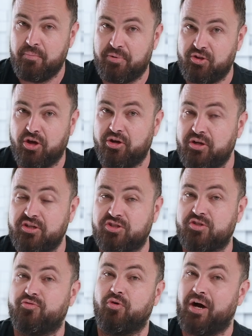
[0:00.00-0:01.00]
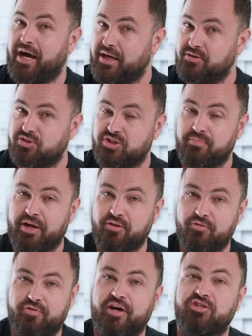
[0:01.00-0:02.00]
but not only just for hydrogen
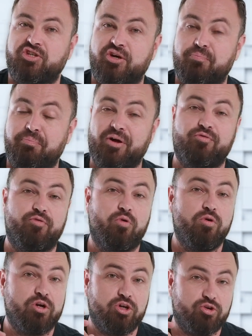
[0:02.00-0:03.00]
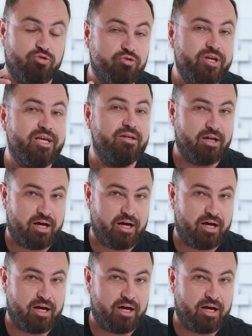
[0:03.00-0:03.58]
manufacture, but for green